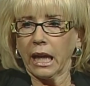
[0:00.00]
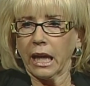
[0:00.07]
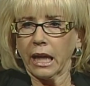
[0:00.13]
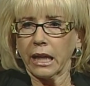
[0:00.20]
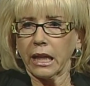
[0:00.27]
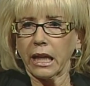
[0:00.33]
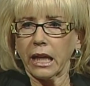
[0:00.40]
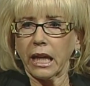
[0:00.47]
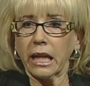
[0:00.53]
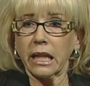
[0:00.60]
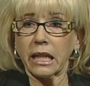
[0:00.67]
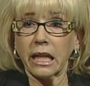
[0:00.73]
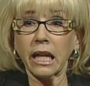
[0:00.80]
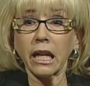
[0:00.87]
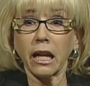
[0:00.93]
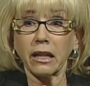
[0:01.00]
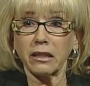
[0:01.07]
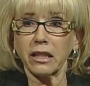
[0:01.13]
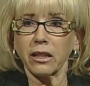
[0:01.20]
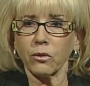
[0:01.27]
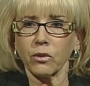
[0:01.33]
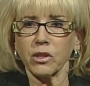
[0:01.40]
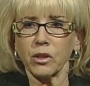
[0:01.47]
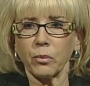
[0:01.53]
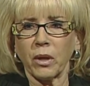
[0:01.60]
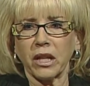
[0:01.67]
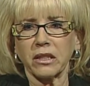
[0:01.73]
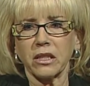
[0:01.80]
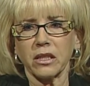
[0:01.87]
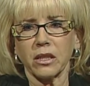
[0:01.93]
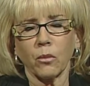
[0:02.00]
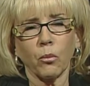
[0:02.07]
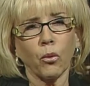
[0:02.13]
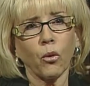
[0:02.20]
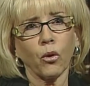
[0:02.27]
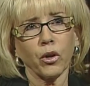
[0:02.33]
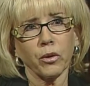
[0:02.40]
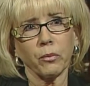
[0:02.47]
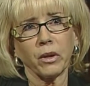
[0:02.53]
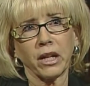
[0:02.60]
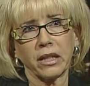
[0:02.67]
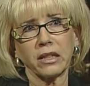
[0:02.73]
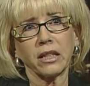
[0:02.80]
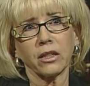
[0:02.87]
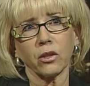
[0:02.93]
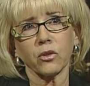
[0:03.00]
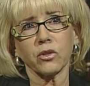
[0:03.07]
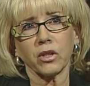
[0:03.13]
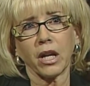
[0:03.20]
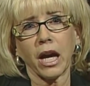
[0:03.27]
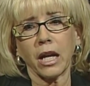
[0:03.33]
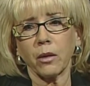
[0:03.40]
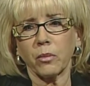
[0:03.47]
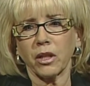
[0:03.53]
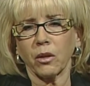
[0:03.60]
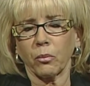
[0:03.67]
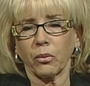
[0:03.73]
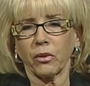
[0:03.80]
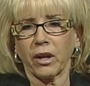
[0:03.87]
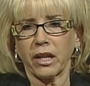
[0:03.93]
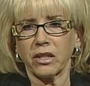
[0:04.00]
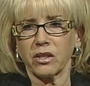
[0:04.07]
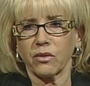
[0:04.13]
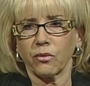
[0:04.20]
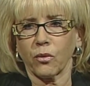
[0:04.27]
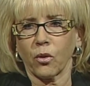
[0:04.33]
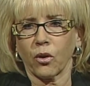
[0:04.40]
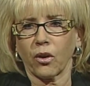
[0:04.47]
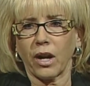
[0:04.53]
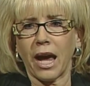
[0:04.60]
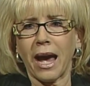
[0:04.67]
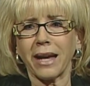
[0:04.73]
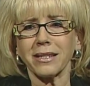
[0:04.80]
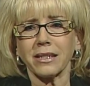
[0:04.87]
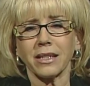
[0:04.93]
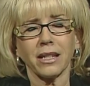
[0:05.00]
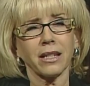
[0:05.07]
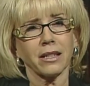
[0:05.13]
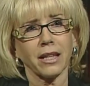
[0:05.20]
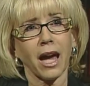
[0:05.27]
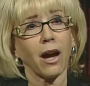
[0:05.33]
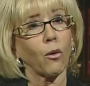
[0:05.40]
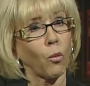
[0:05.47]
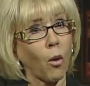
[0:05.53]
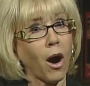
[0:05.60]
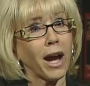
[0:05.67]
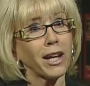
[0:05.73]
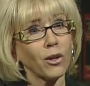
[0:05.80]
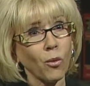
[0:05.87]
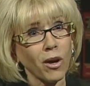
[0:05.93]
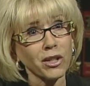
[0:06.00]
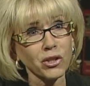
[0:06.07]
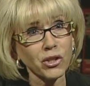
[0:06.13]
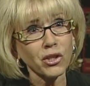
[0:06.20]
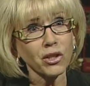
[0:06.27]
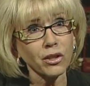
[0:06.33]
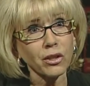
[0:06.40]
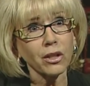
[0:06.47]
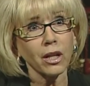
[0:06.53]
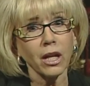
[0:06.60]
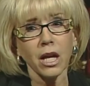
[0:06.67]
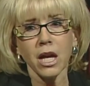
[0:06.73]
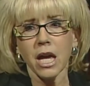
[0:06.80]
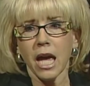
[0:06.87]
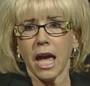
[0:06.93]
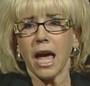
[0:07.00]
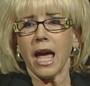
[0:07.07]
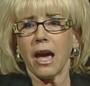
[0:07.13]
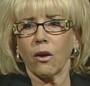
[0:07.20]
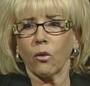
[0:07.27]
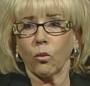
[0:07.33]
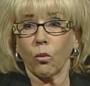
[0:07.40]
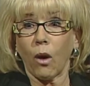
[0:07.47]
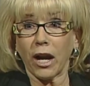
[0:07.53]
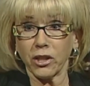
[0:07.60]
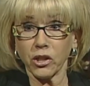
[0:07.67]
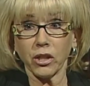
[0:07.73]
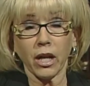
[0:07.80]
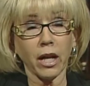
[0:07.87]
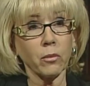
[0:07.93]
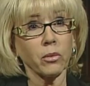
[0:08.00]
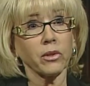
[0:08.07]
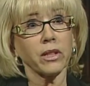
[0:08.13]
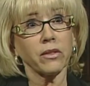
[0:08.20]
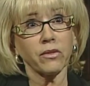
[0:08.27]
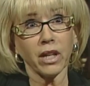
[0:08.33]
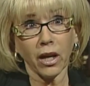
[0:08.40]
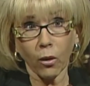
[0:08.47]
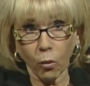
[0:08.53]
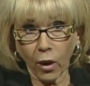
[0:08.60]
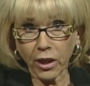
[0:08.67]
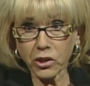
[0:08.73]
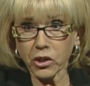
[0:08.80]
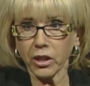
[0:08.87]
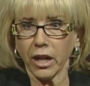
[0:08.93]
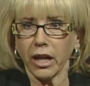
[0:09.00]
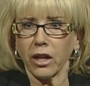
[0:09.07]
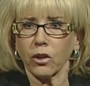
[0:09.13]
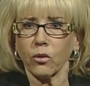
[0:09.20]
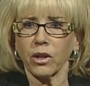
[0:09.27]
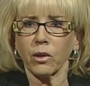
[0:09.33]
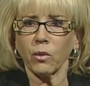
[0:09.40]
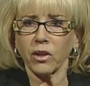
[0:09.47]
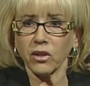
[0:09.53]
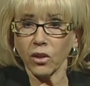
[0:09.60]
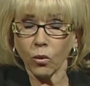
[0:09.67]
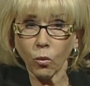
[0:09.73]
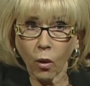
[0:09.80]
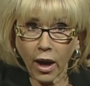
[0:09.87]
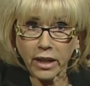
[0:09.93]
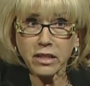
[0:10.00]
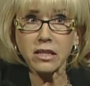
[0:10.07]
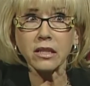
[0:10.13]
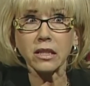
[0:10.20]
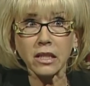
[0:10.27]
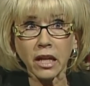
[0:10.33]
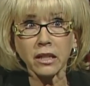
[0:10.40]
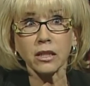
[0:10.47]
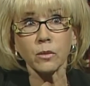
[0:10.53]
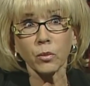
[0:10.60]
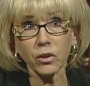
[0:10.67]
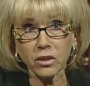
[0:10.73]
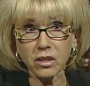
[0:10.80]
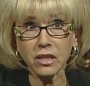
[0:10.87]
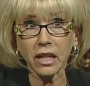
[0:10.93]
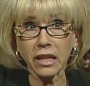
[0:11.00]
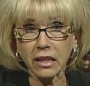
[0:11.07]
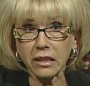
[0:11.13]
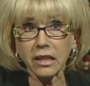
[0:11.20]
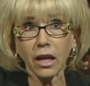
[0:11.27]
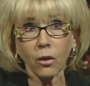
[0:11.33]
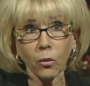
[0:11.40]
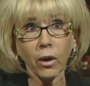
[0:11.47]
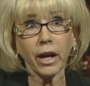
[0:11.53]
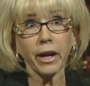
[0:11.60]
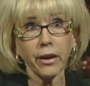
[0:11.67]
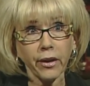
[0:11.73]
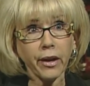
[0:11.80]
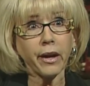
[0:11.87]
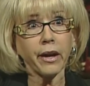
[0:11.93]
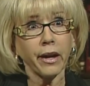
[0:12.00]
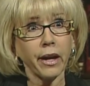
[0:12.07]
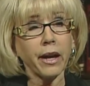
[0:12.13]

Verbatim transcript: And, and again, I think respect is important, but I think there's got to be a place for asking that why question. Sure. And why should I believe that? Why should I agree with it? Why does the textbook say to it that way?